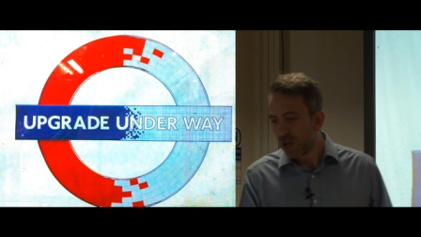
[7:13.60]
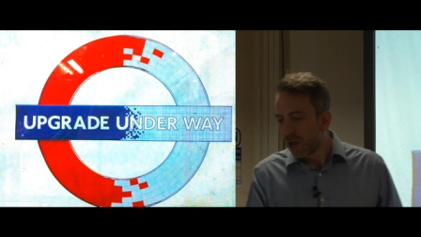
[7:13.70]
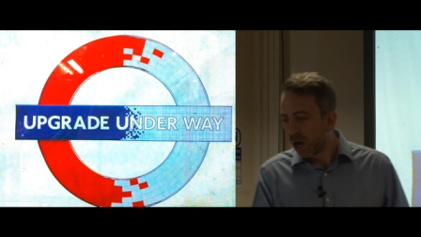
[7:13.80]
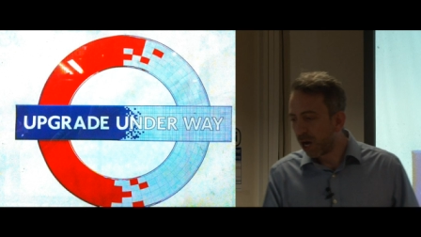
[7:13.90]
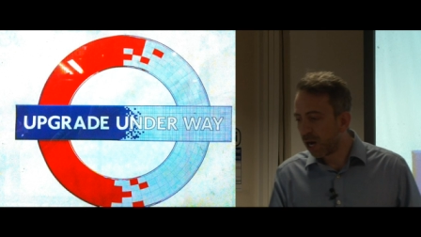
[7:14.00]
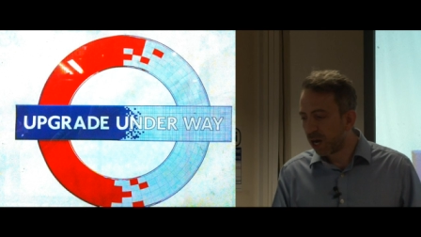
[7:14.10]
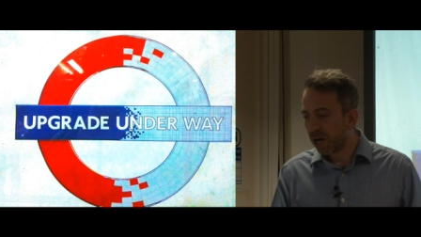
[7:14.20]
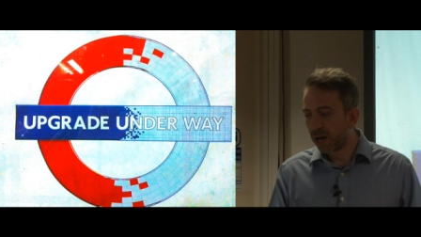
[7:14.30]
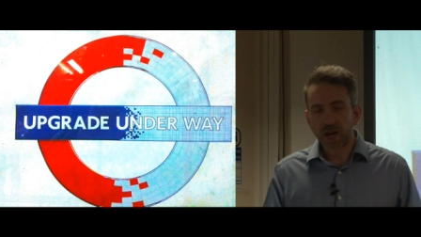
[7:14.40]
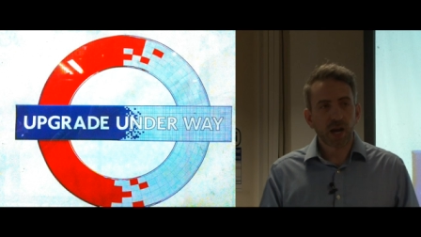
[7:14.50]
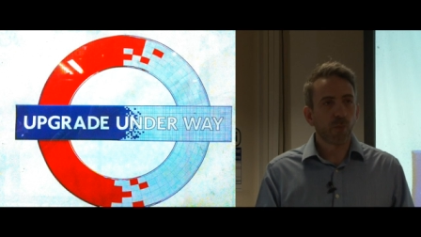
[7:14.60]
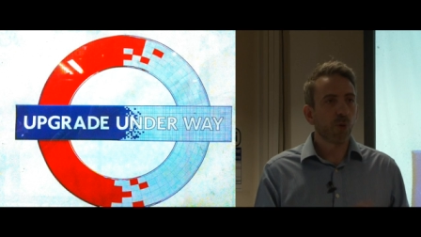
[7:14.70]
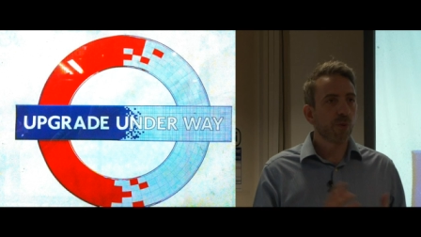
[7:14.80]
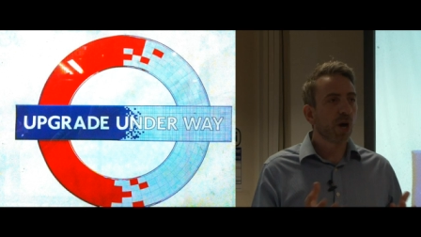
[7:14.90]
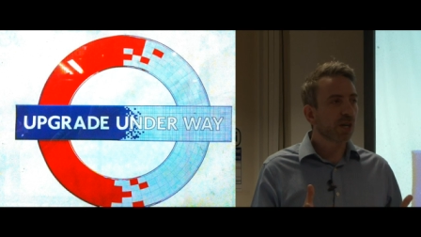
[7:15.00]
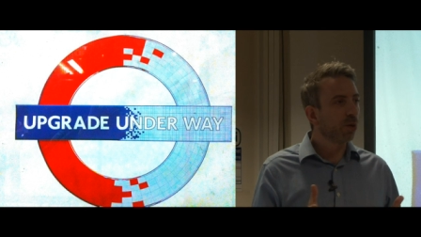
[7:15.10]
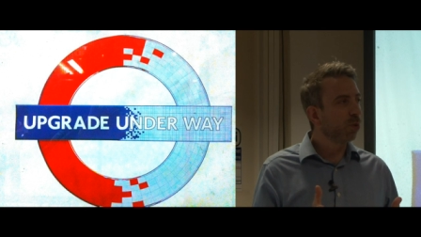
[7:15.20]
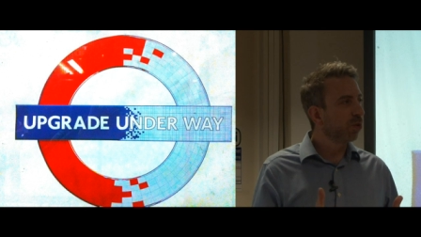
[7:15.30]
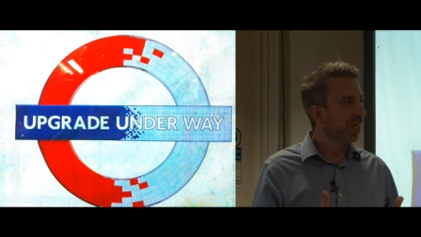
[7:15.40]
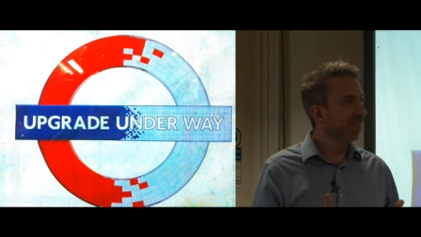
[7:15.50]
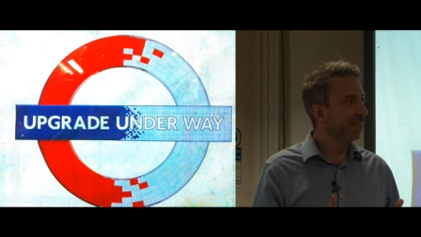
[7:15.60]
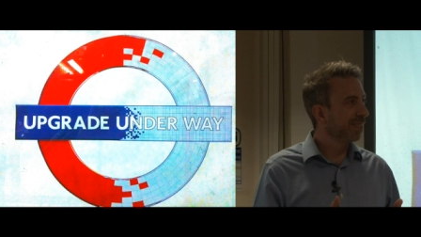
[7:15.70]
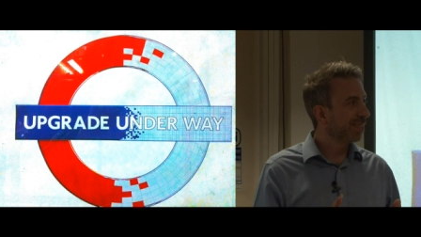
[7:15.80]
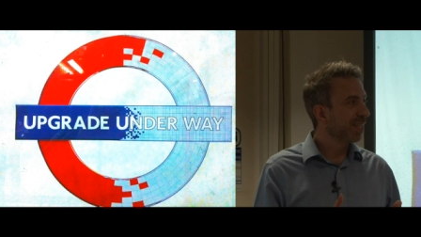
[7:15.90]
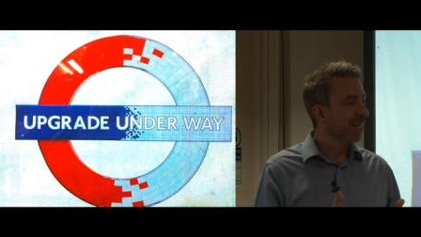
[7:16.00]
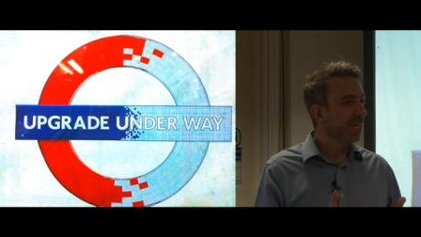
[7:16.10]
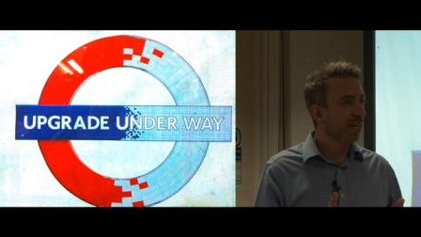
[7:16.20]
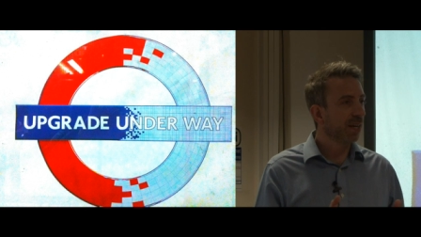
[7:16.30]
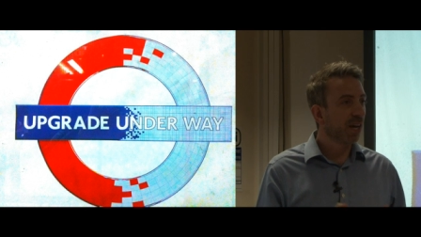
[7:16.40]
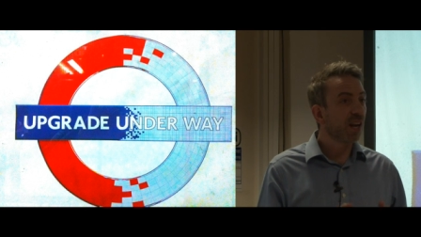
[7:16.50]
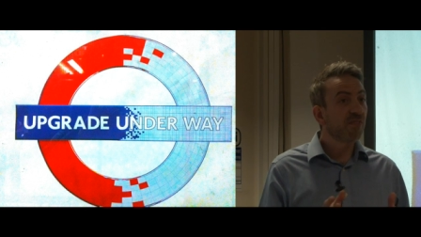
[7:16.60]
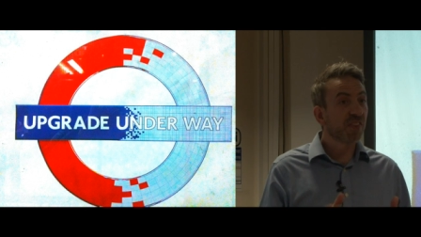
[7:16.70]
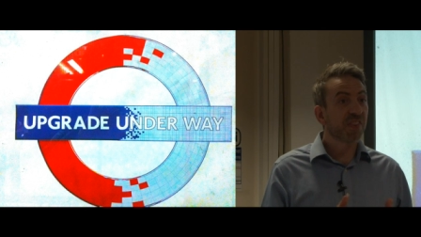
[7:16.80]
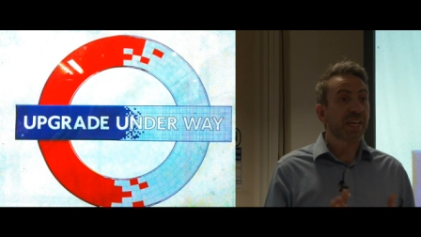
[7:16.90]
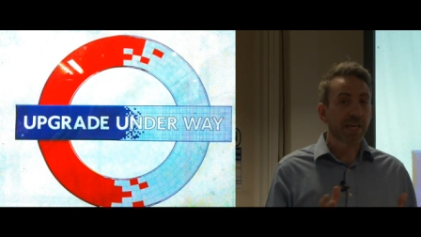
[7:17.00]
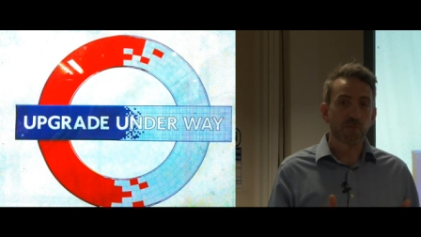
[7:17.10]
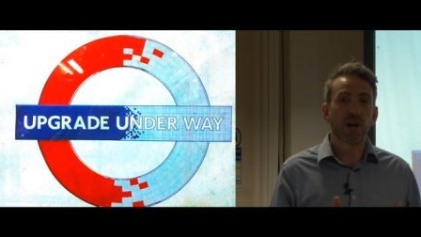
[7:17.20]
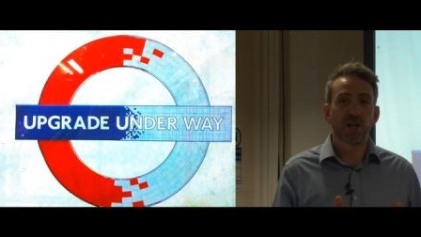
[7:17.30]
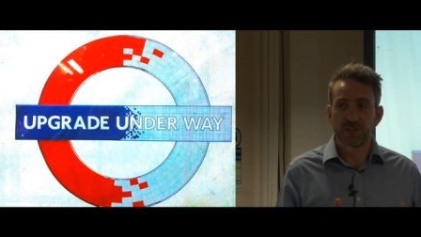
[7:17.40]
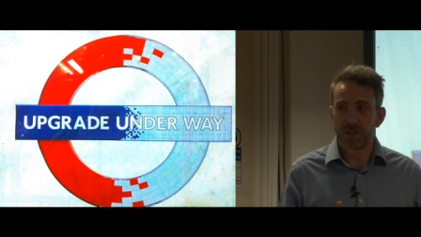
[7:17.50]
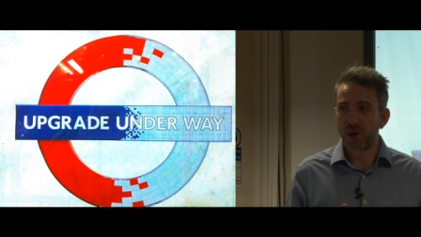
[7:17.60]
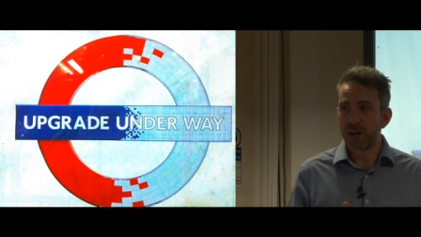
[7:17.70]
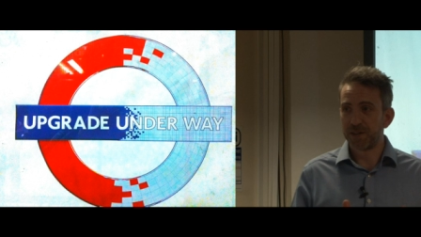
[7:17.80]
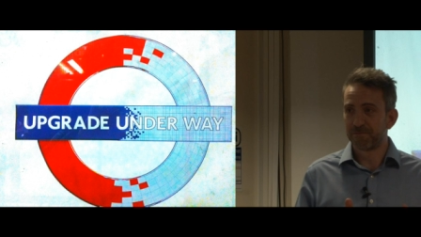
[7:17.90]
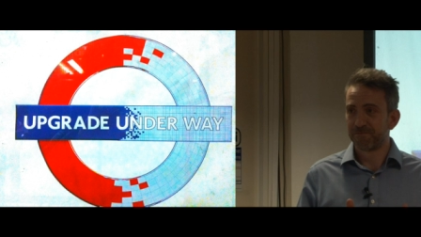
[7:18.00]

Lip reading: And what we might call this is the clever thinky part of the brain.